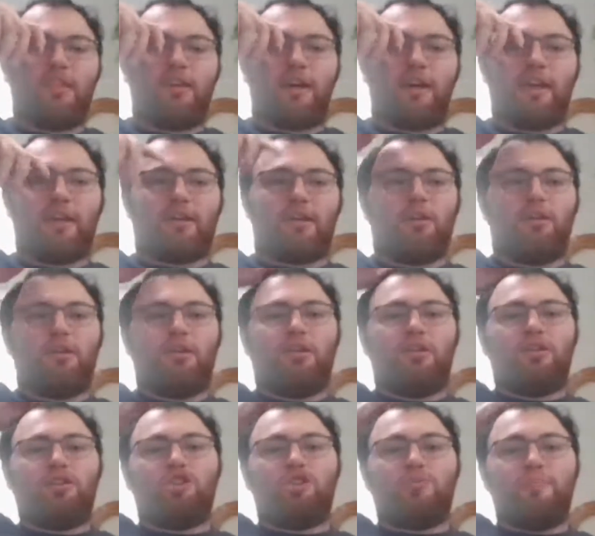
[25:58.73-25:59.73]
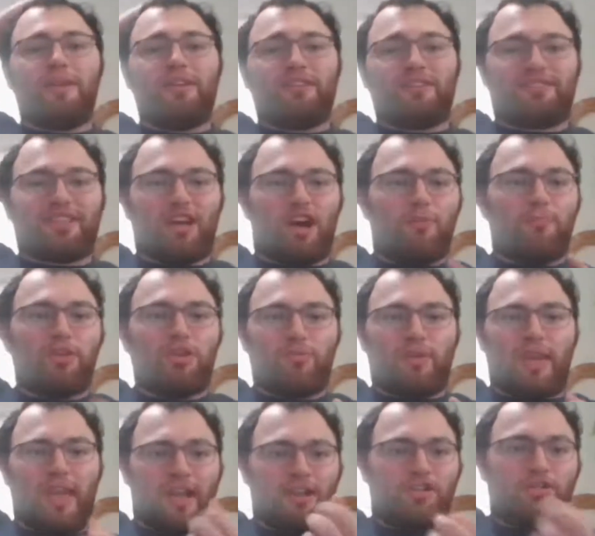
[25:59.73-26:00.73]
Like, you mean to tell me you
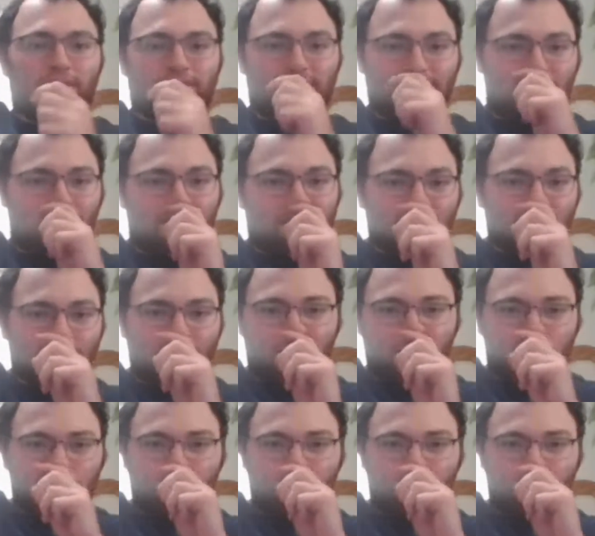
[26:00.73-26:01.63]
can't do a tag team match,